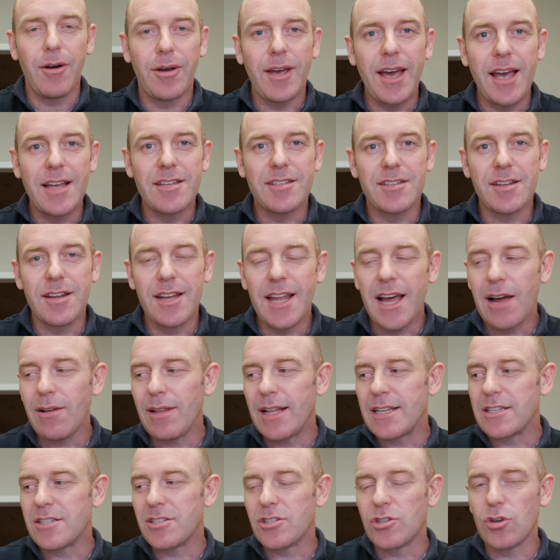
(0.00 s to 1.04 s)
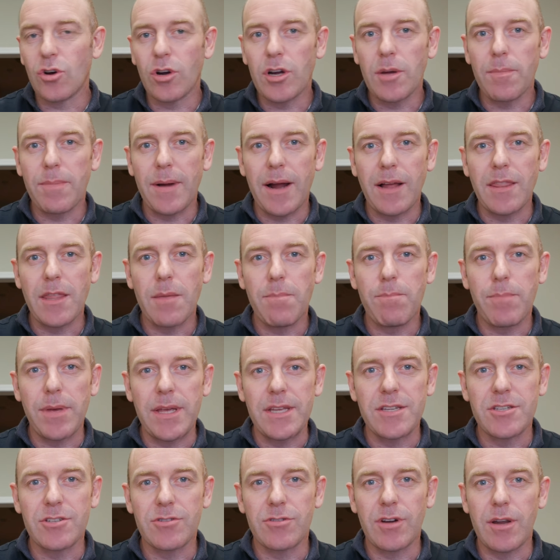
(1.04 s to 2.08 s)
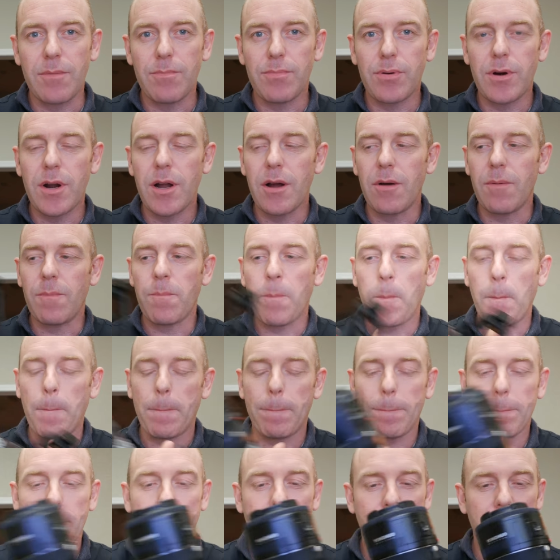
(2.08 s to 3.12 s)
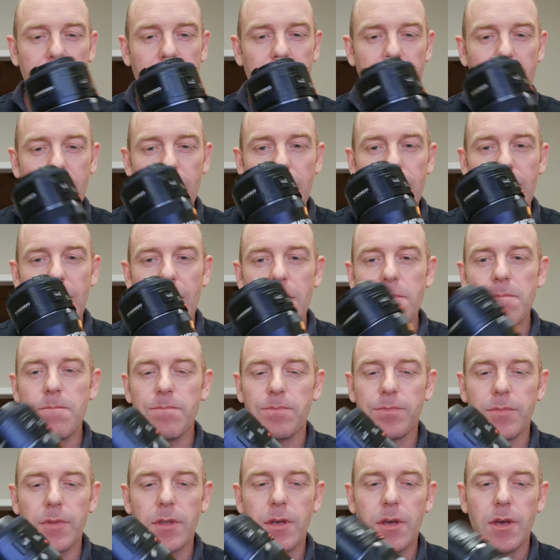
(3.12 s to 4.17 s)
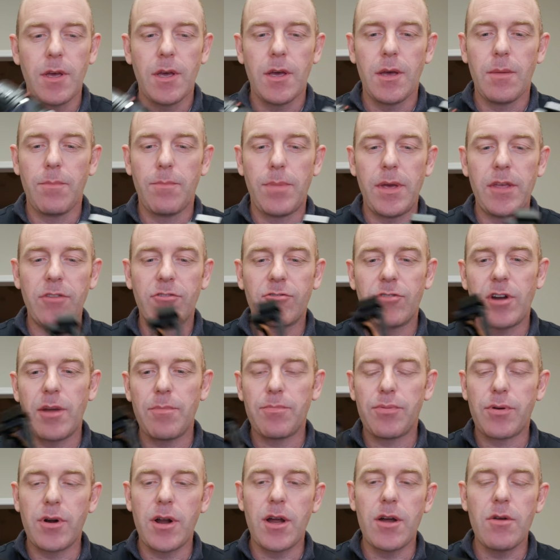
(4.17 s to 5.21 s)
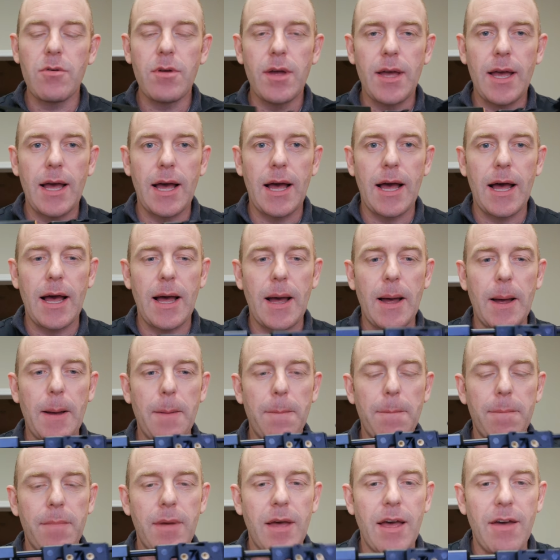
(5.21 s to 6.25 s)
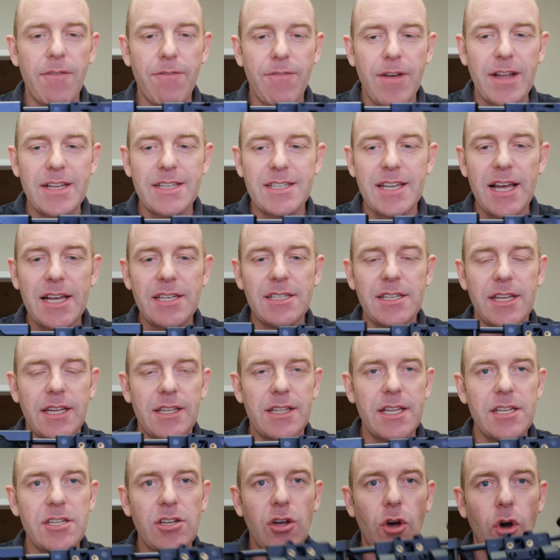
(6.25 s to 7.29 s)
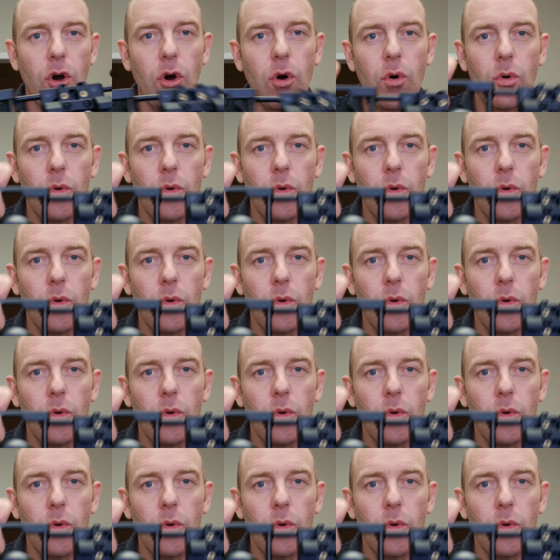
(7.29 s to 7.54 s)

Okay, so now let's talk about the Beast Grip Pro. So here we go. Beast Grip Pro, fantastic. This